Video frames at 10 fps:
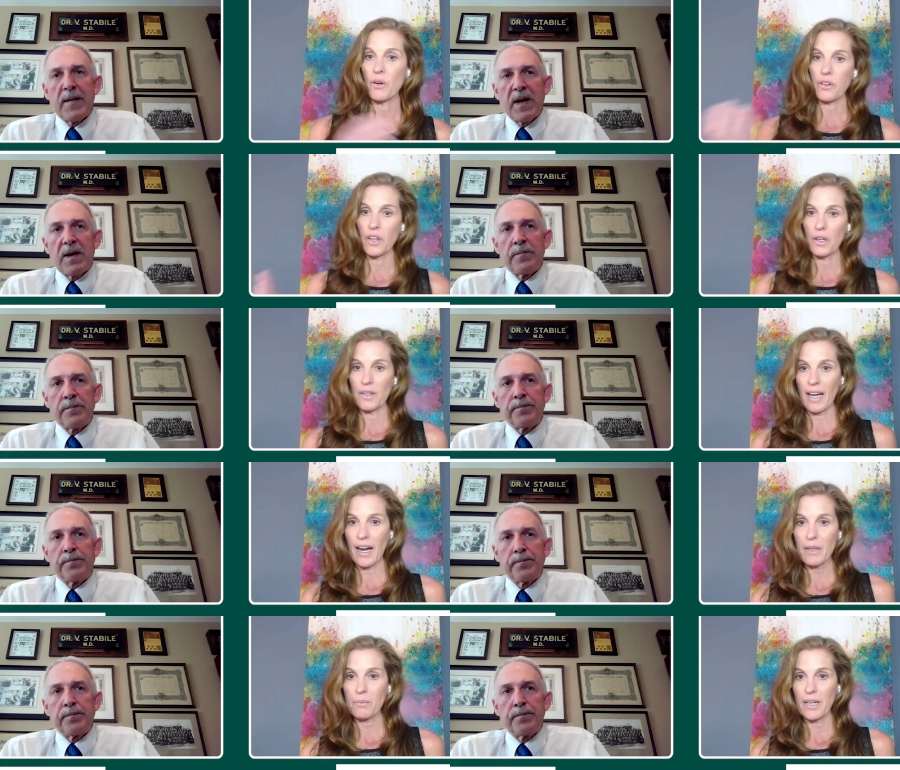Speaker 1: both low and
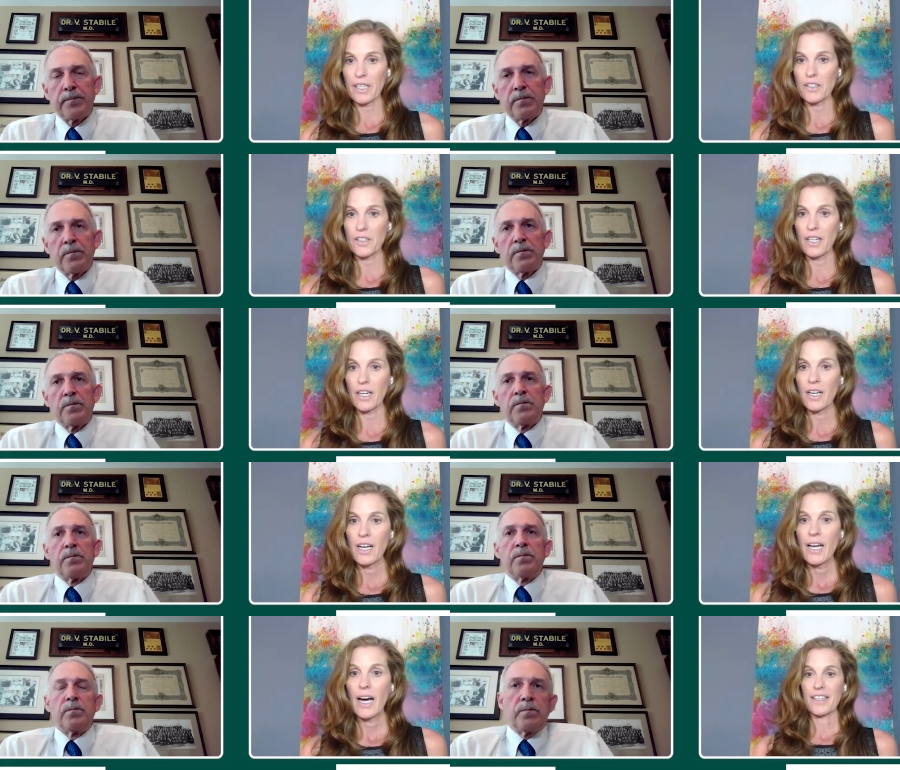high pressure.
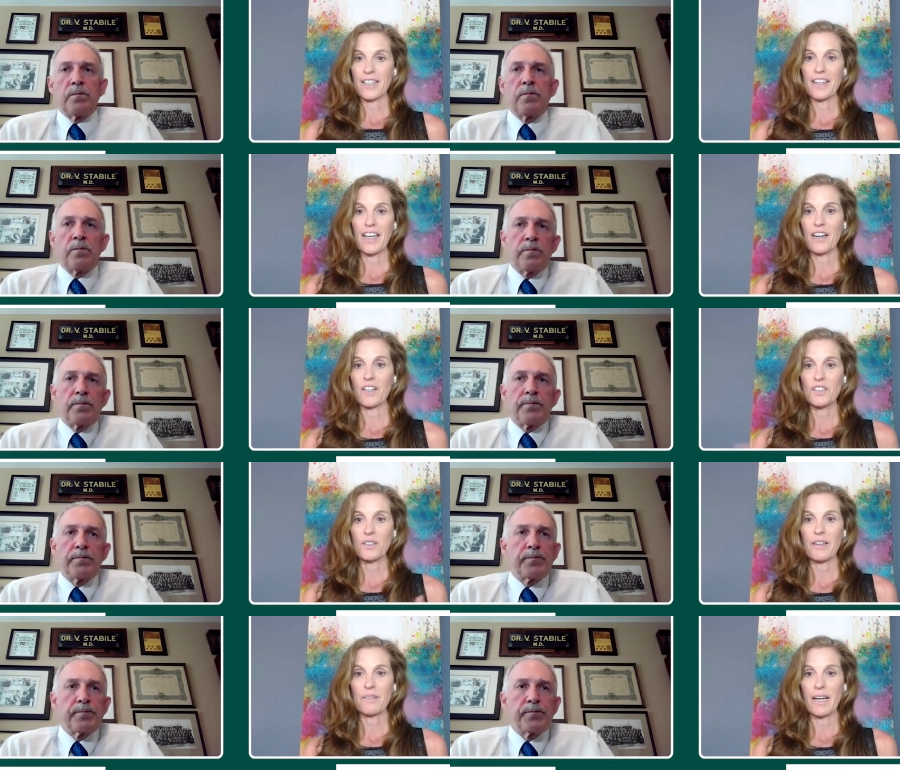Can they
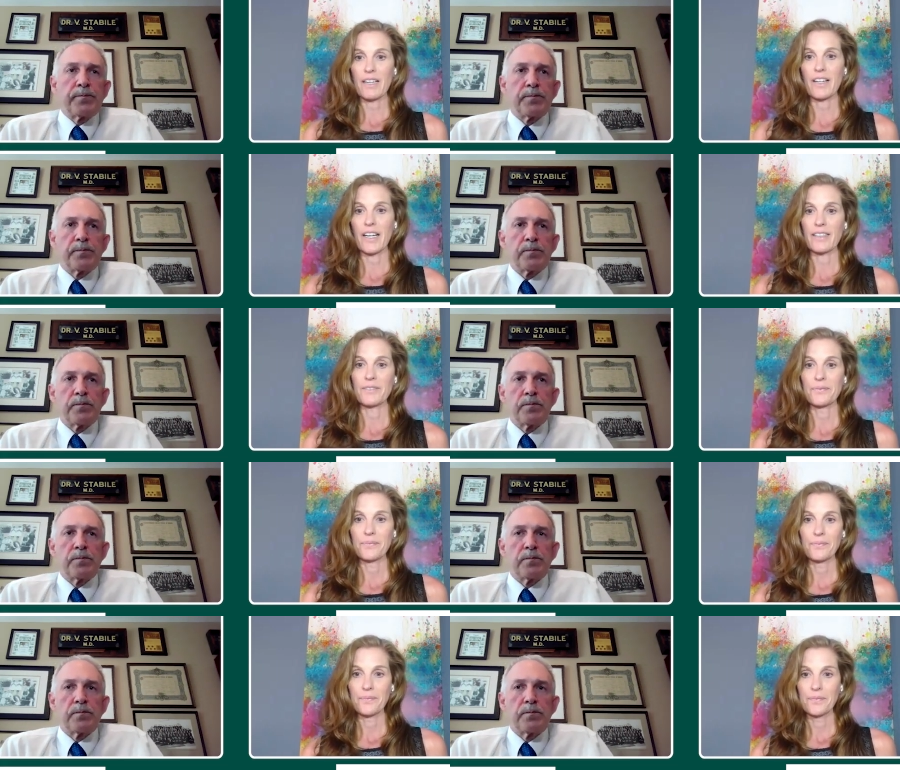also have migraine
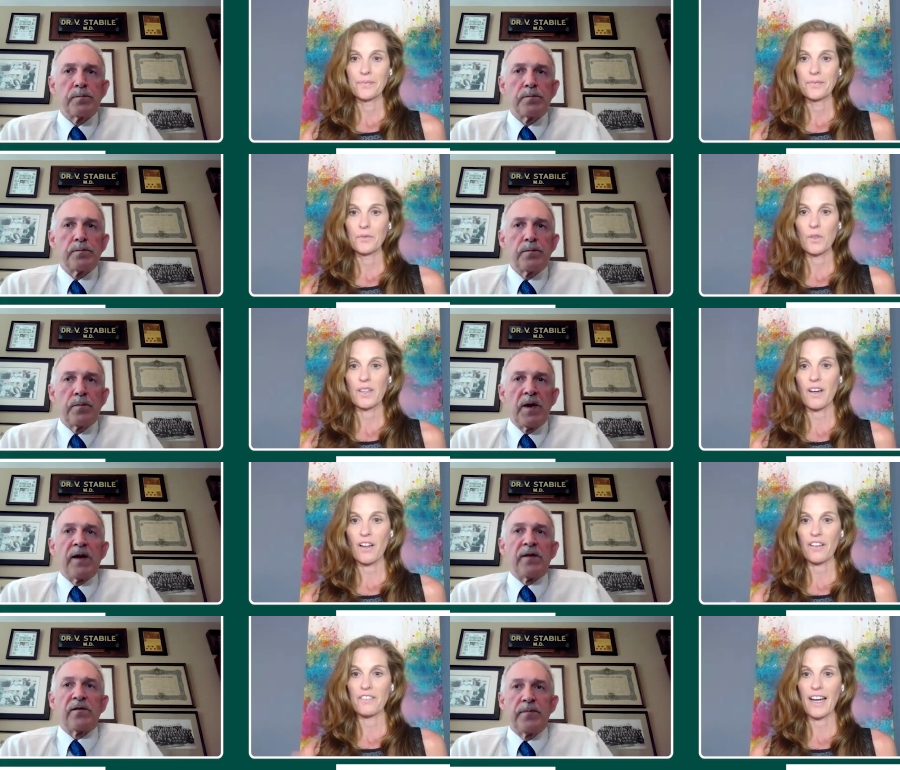with yeah.
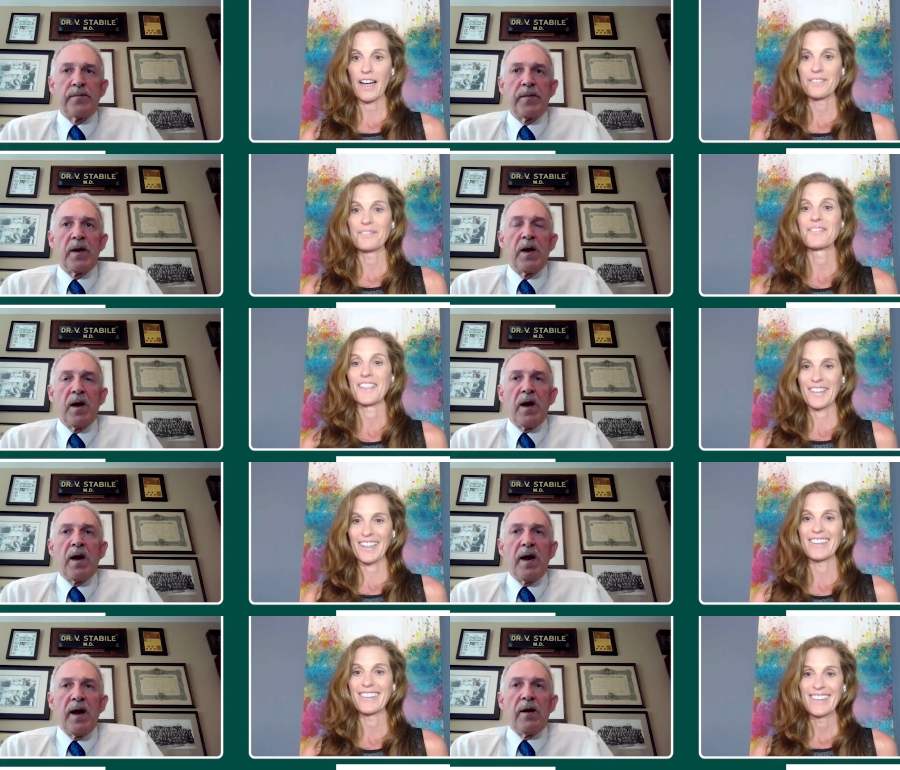all of that?
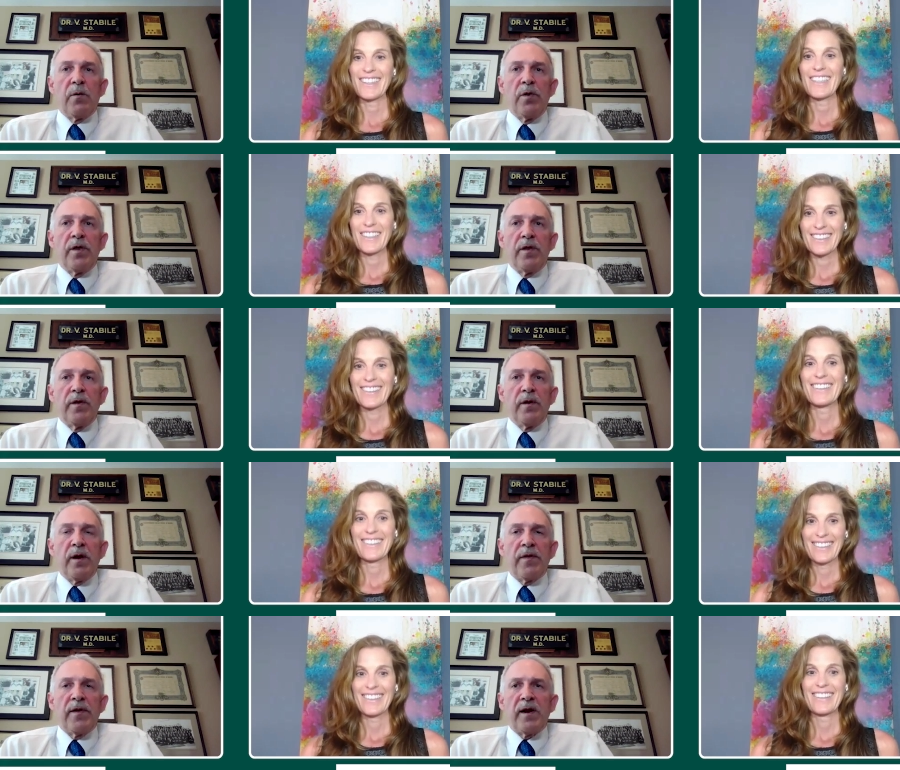Okay.
Speaker 2: Yeah.
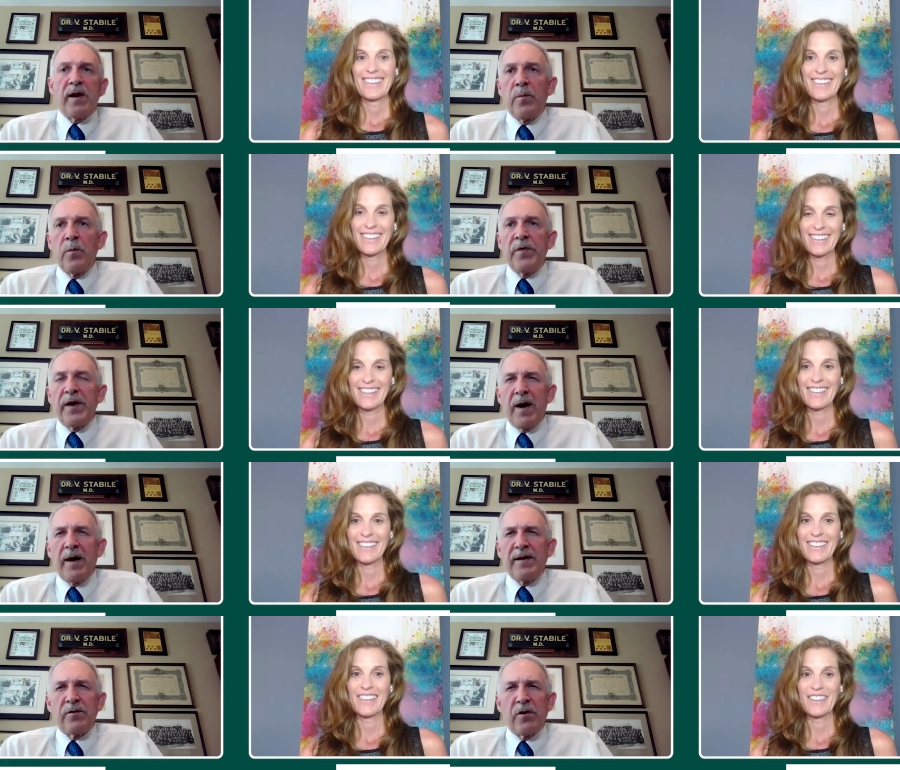I think one thing I
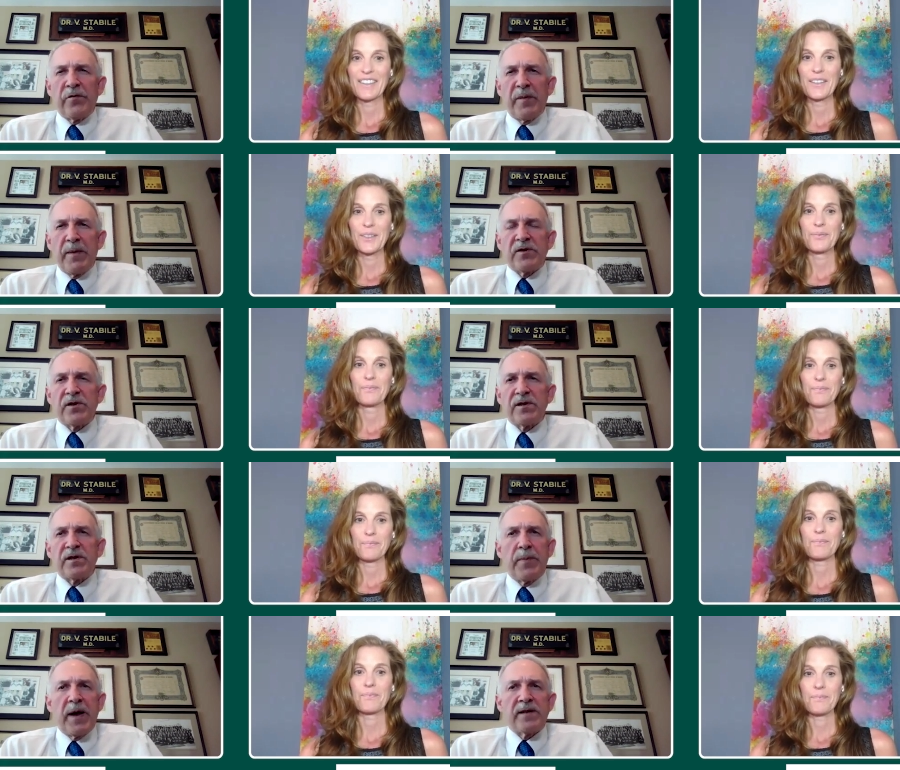don't know if I mentioned this in
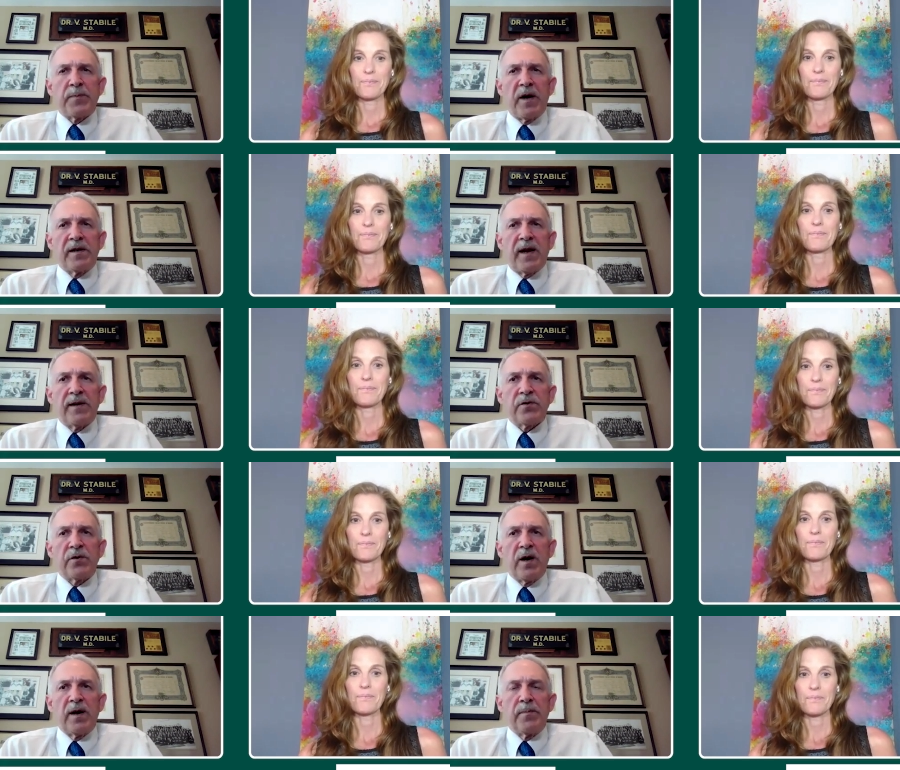the past podcast or
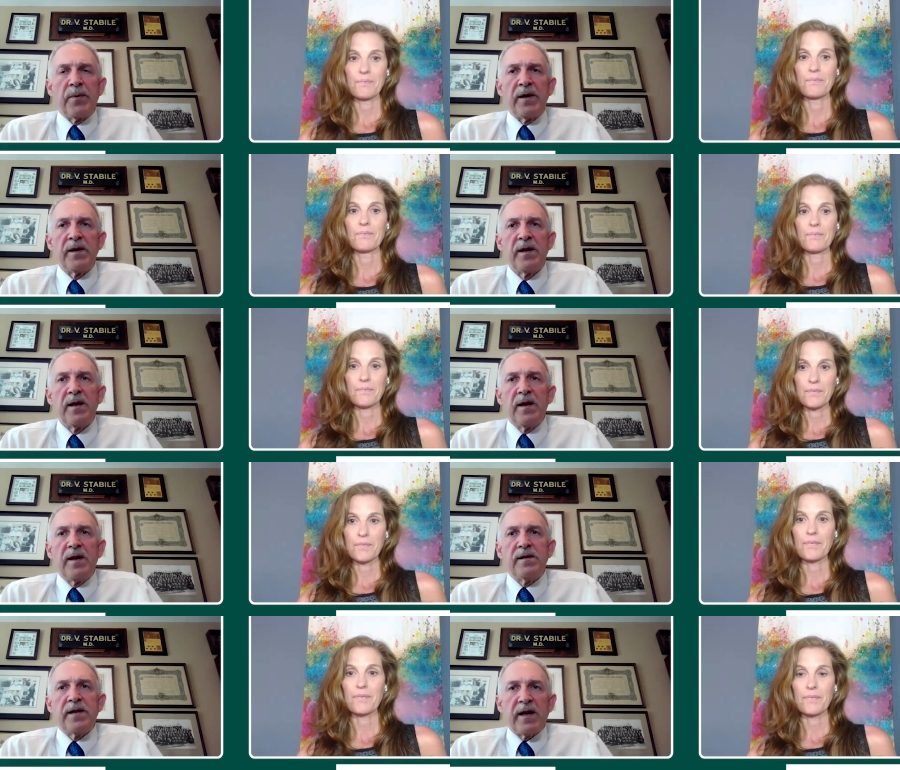not, but
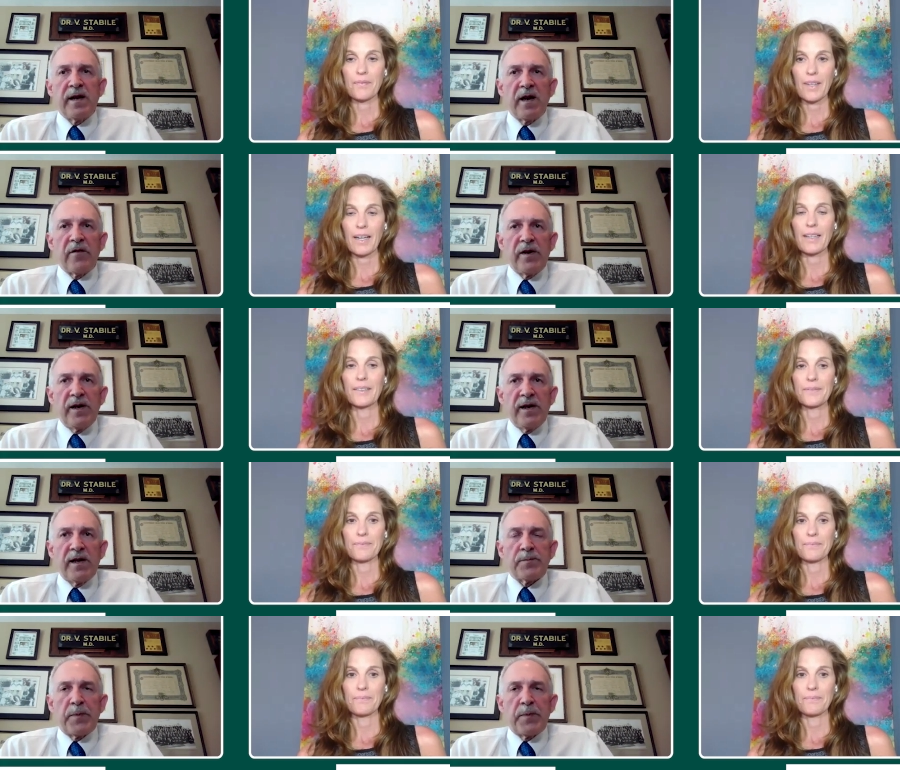taking care of an EDS